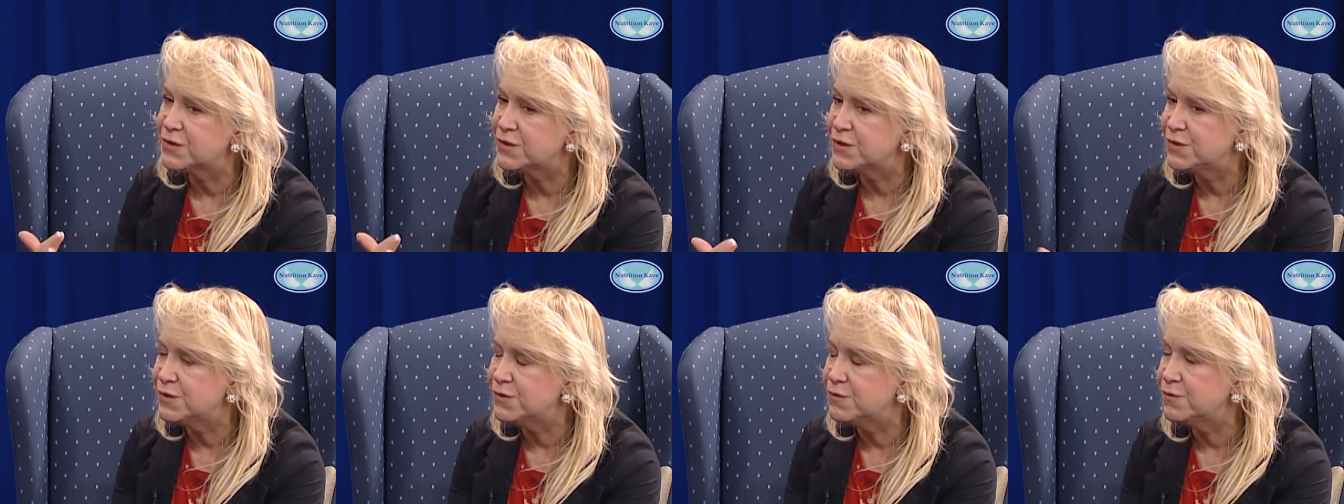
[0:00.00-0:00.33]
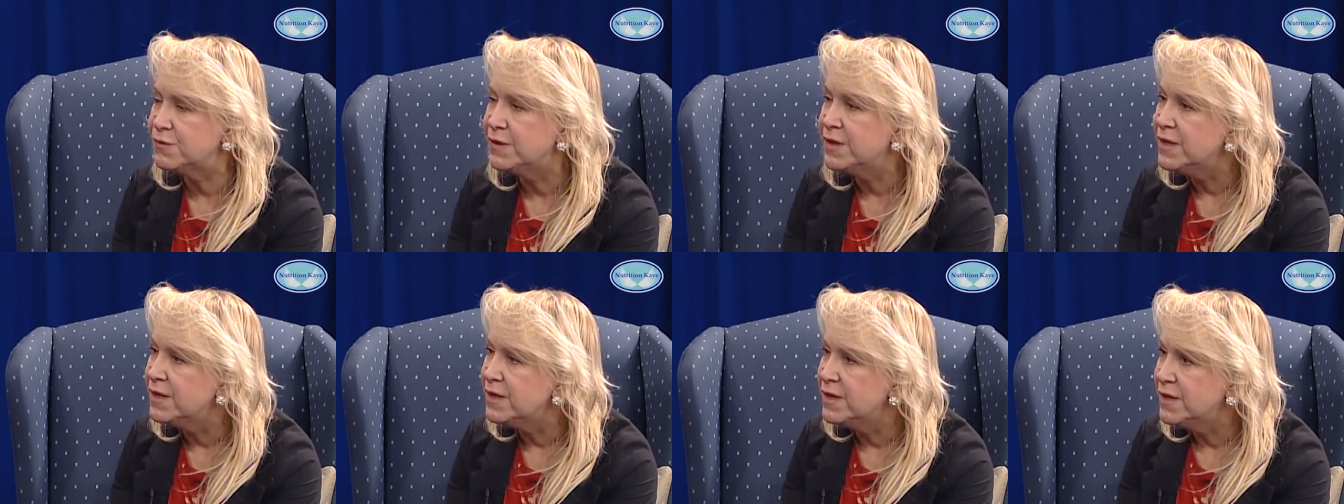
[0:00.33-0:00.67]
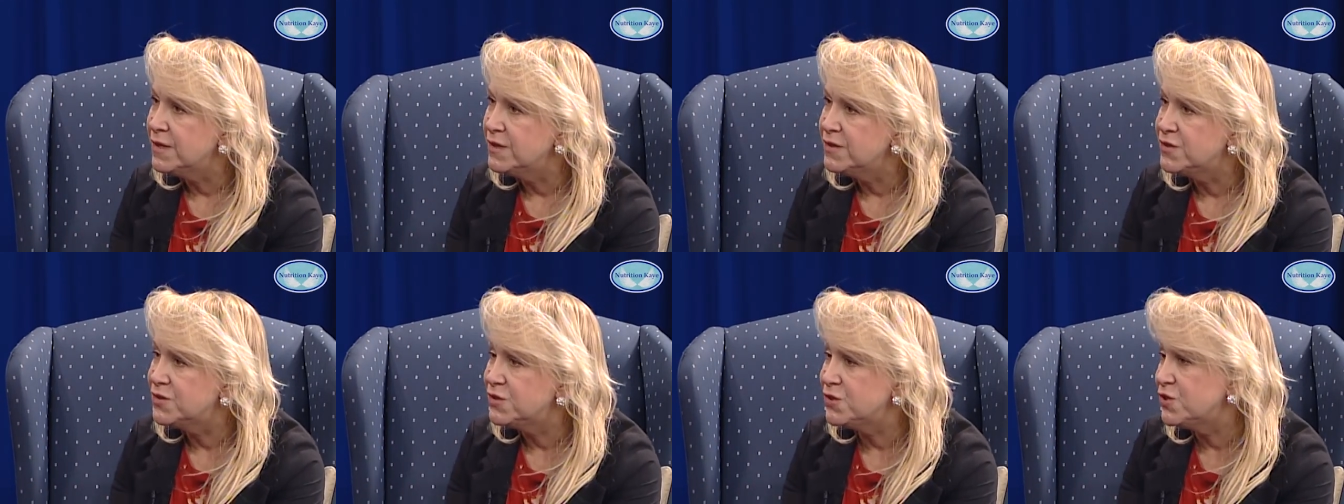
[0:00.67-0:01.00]
to
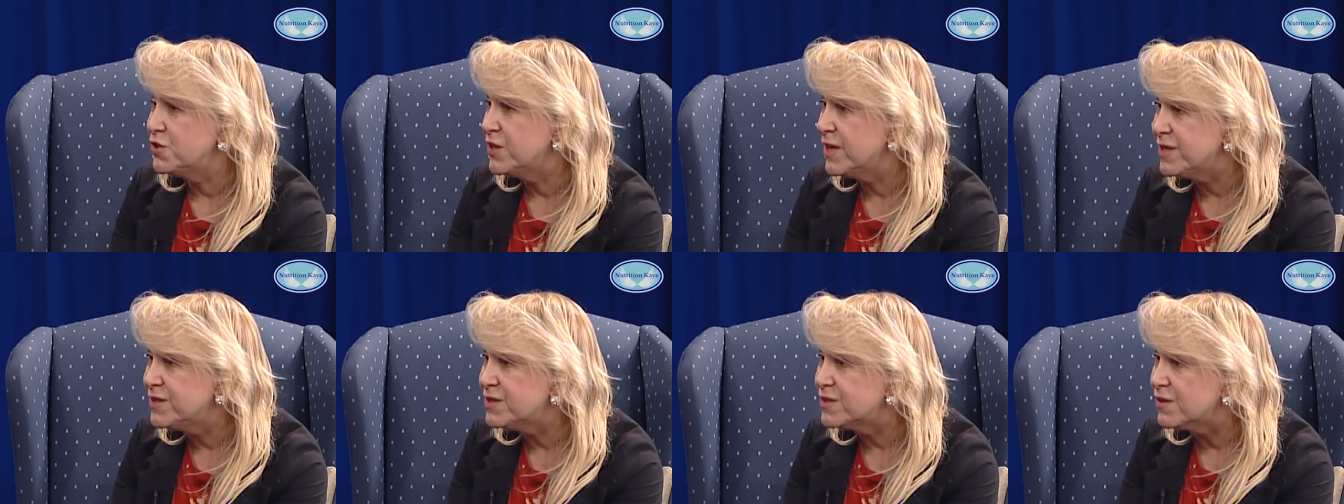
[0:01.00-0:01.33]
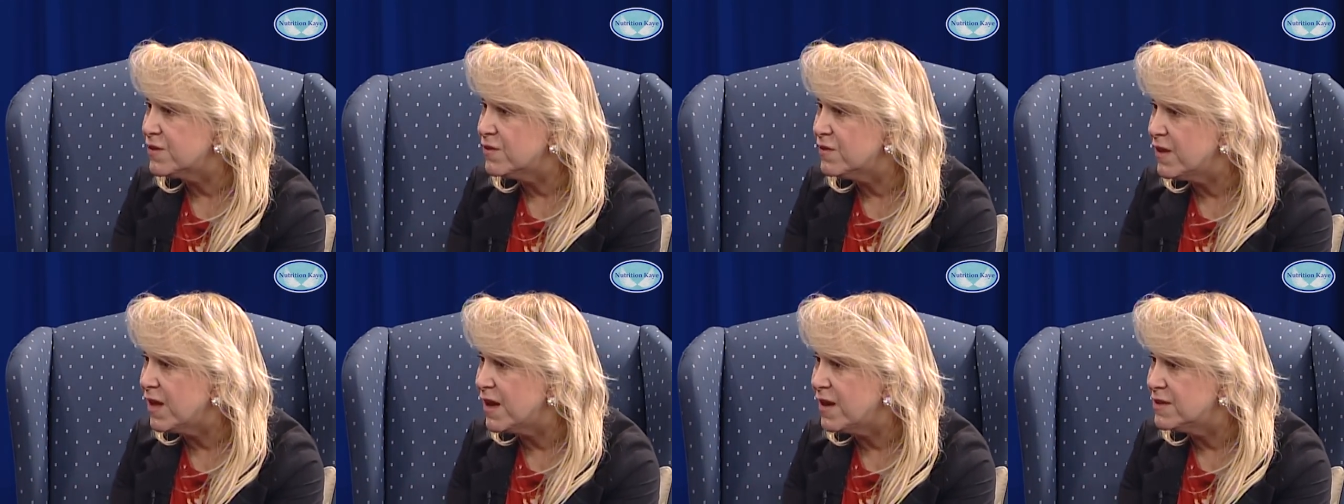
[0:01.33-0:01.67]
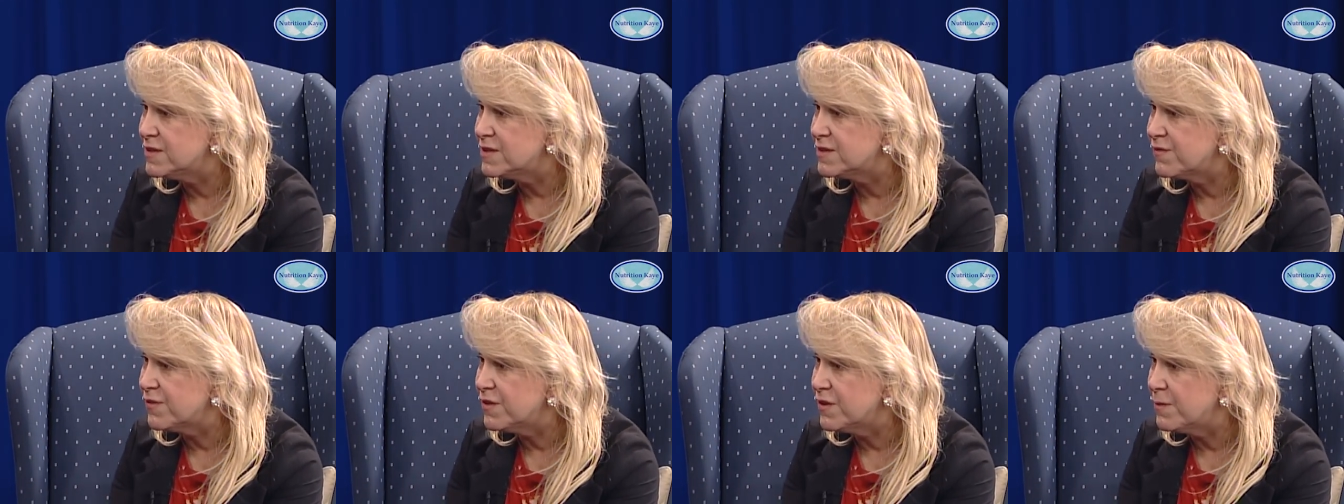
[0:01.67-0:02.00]
to change their
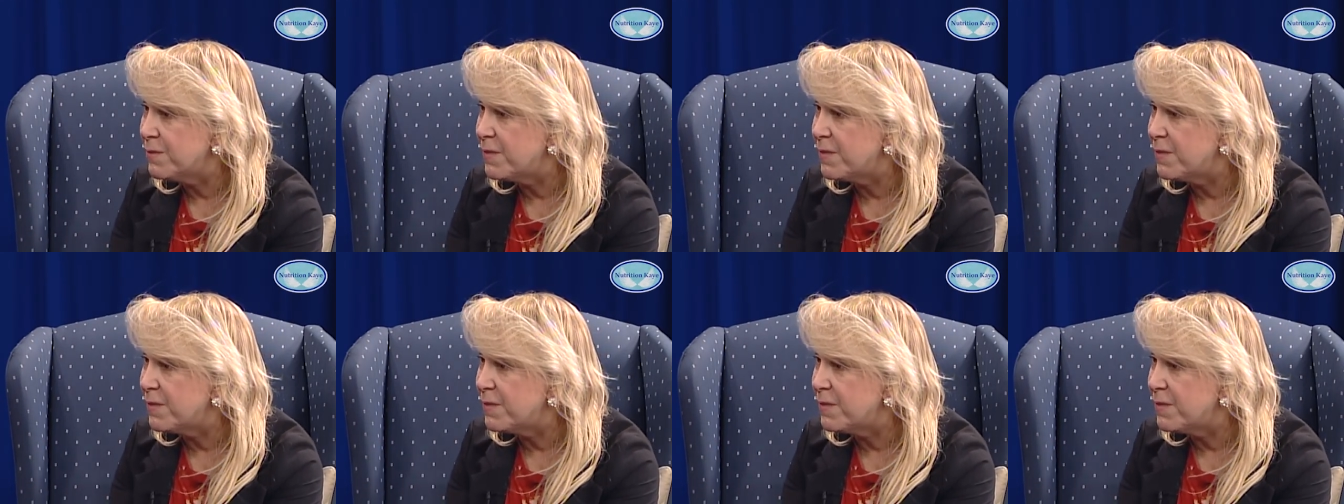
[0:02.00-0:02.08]
lives for the